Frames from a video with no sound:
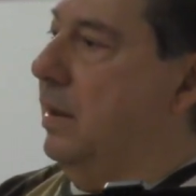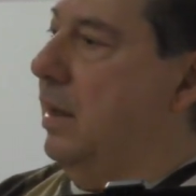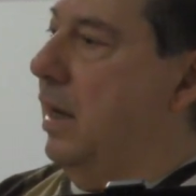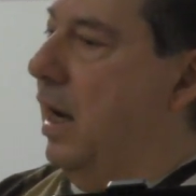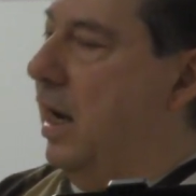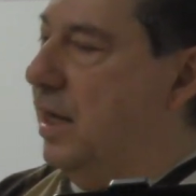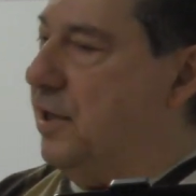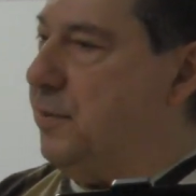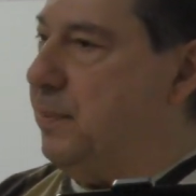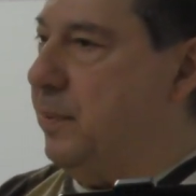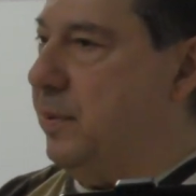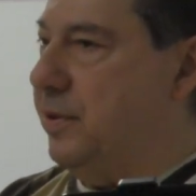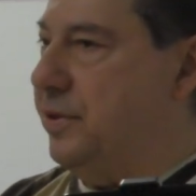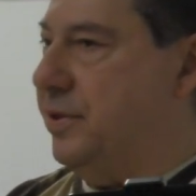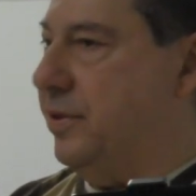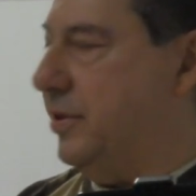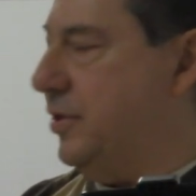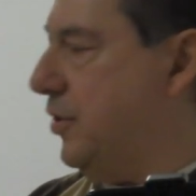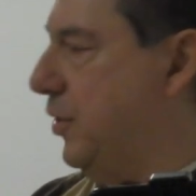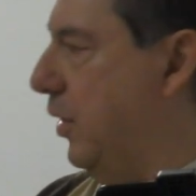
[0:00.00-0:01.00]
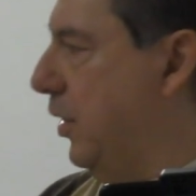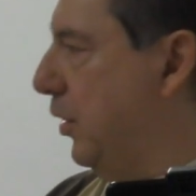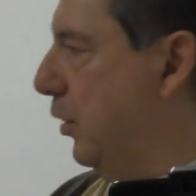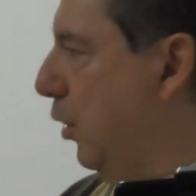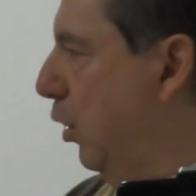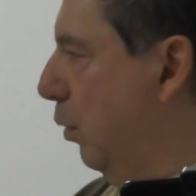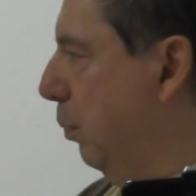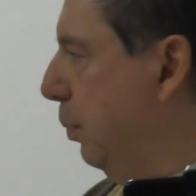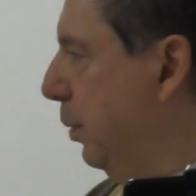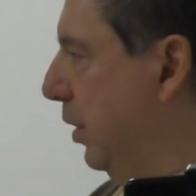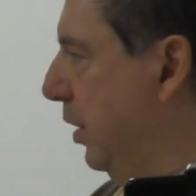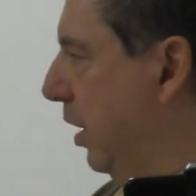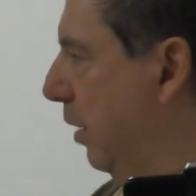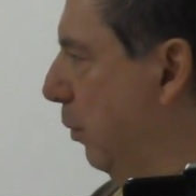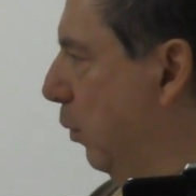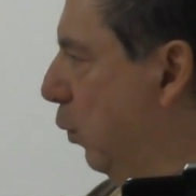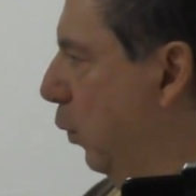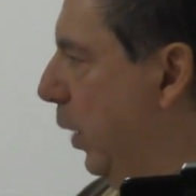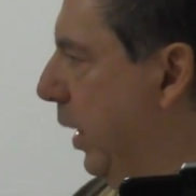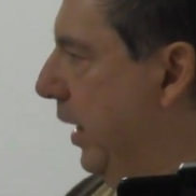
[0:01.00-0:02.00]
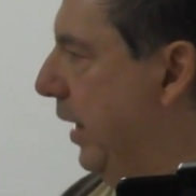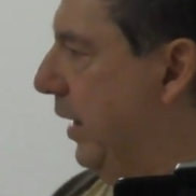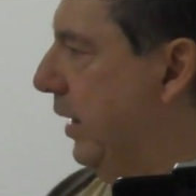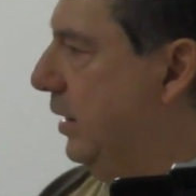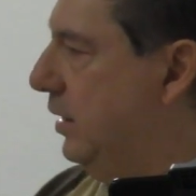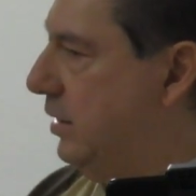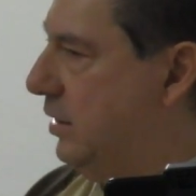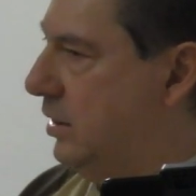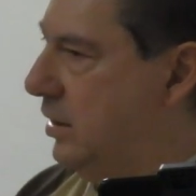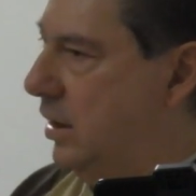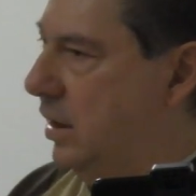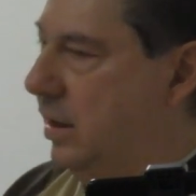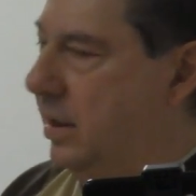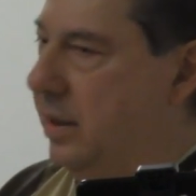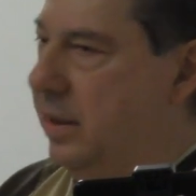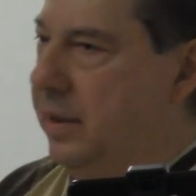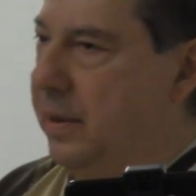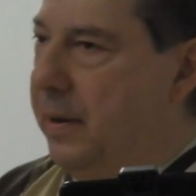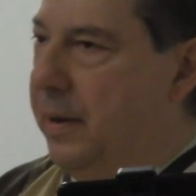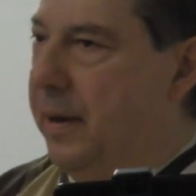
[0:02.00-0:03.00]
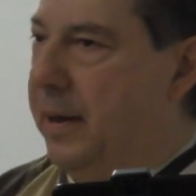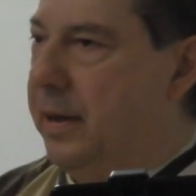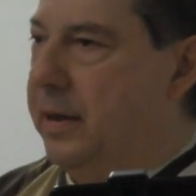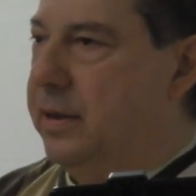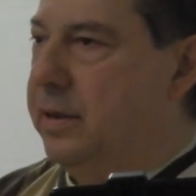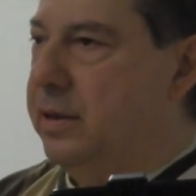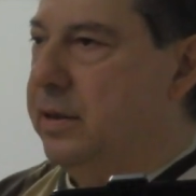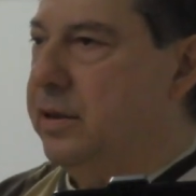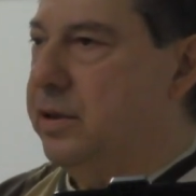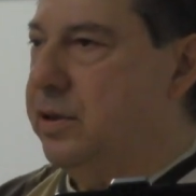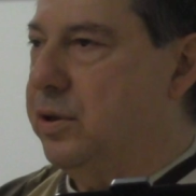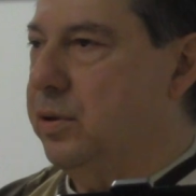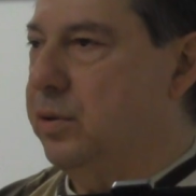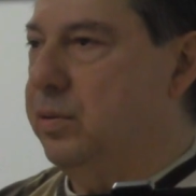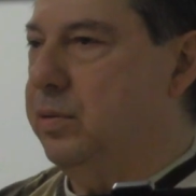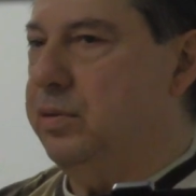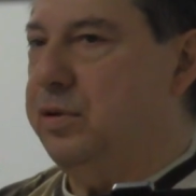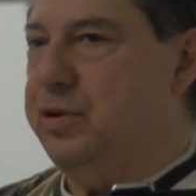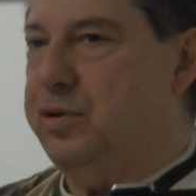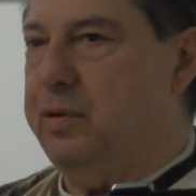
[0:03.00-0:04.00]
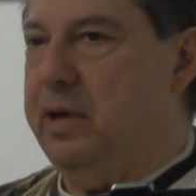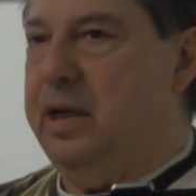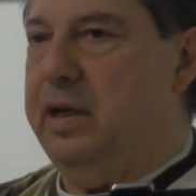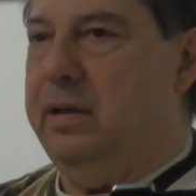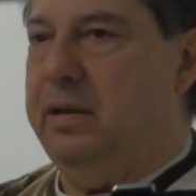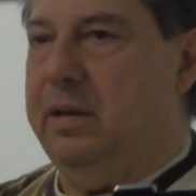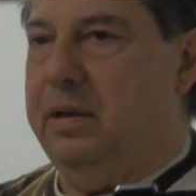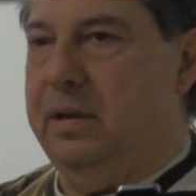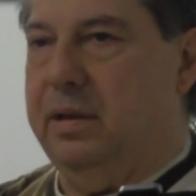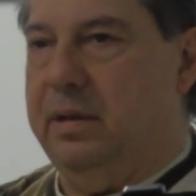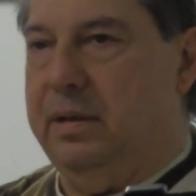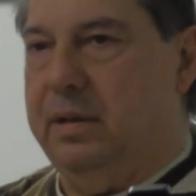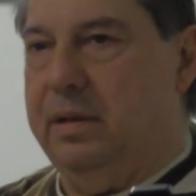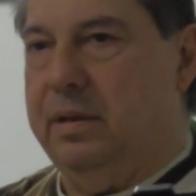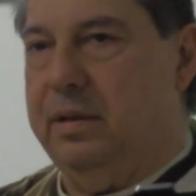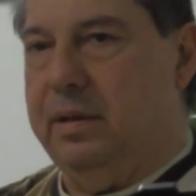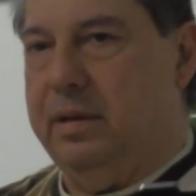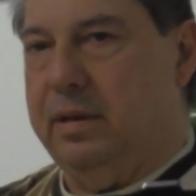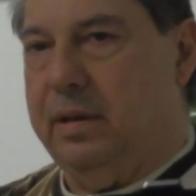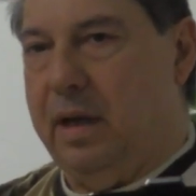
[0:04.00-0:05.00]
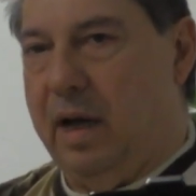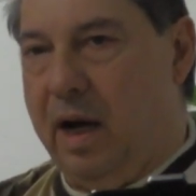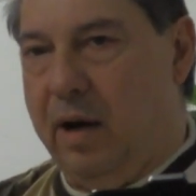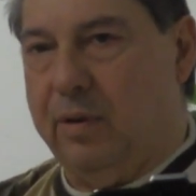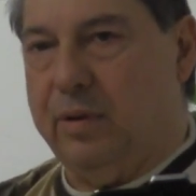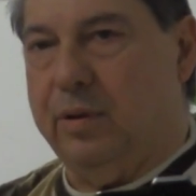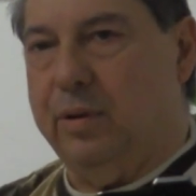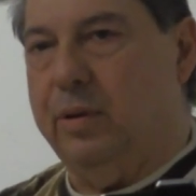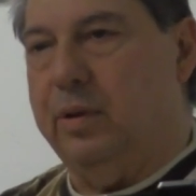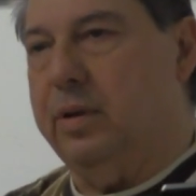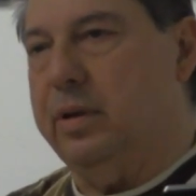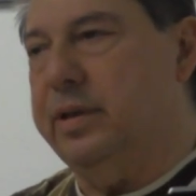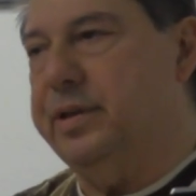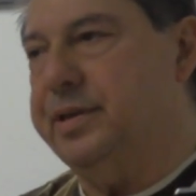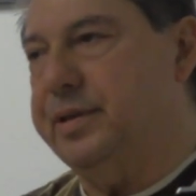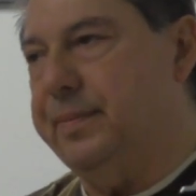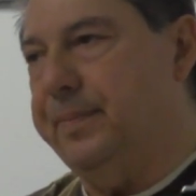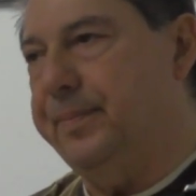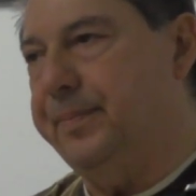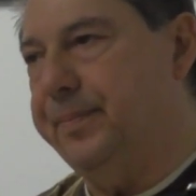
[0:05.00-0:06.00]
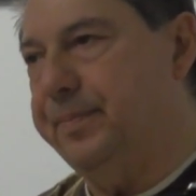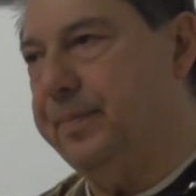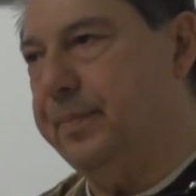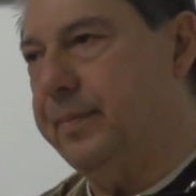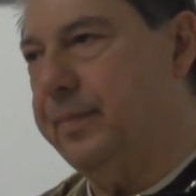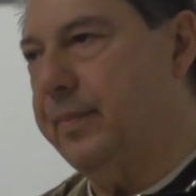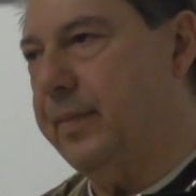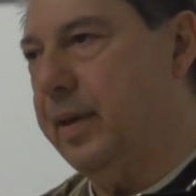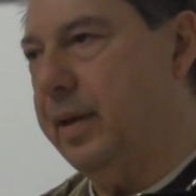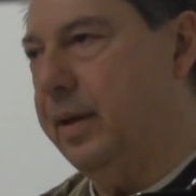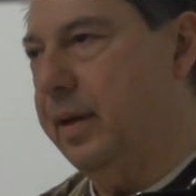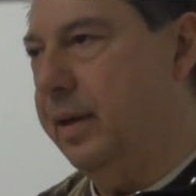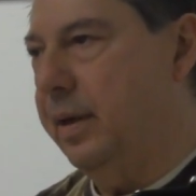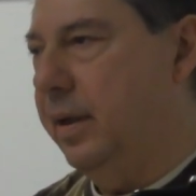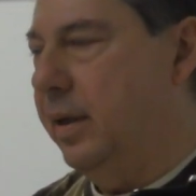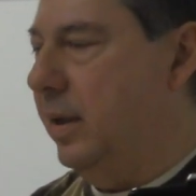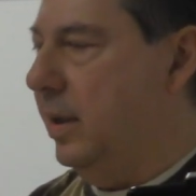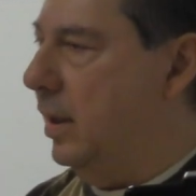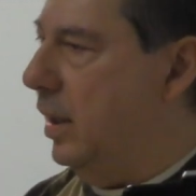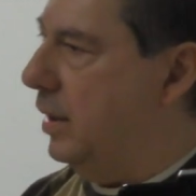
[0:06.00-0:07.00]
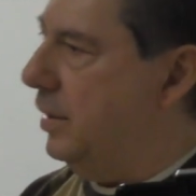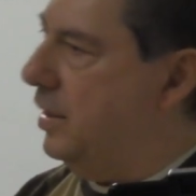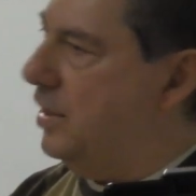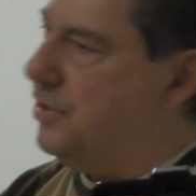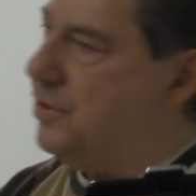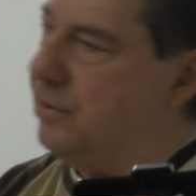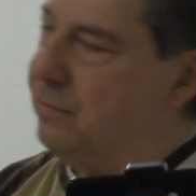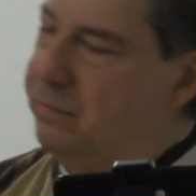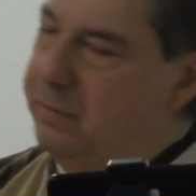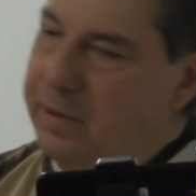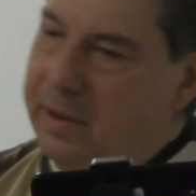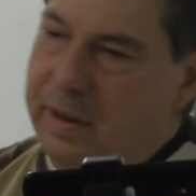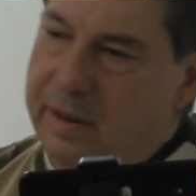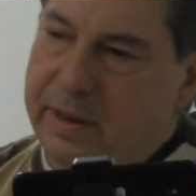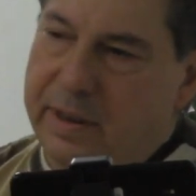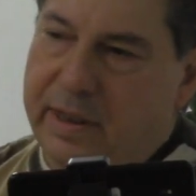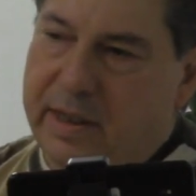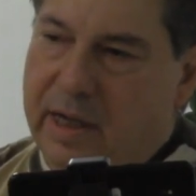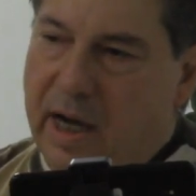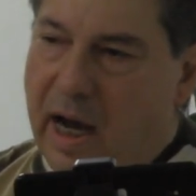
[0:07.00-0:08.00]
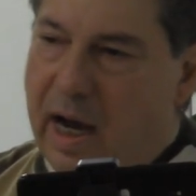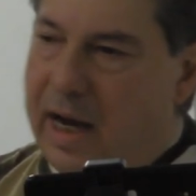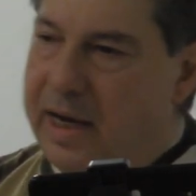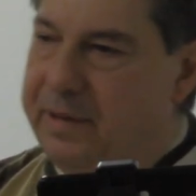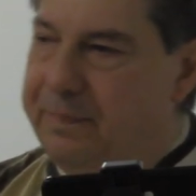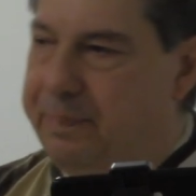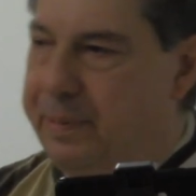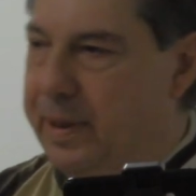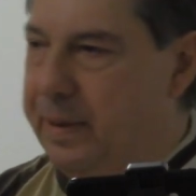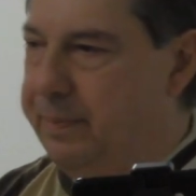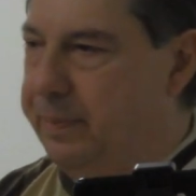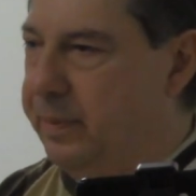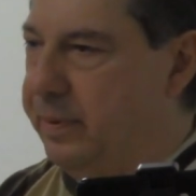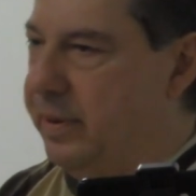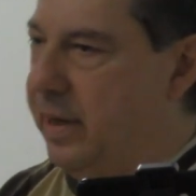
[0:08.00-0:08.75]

hospitals started opening up wings to treat alcoholism. And these are really kind people